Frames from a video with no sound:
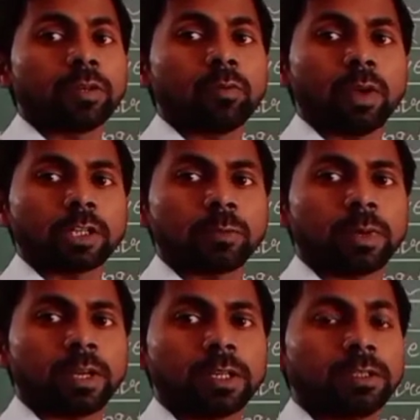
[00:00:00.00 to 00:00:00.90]
to
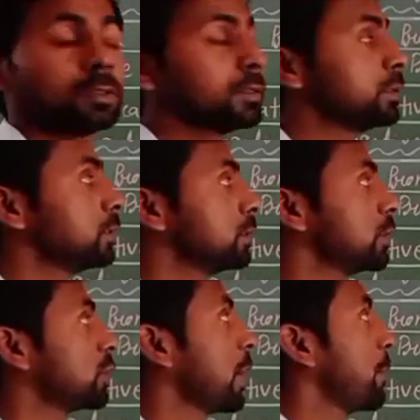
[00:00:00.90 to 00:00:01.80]
explain
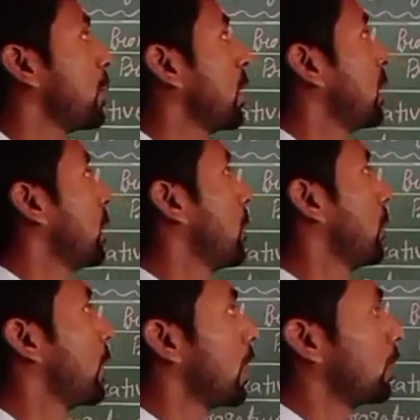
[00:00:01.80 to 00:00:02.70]
the chapter
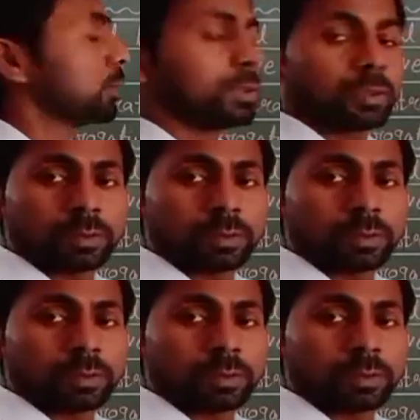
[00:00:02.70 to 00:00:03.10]
pronouns.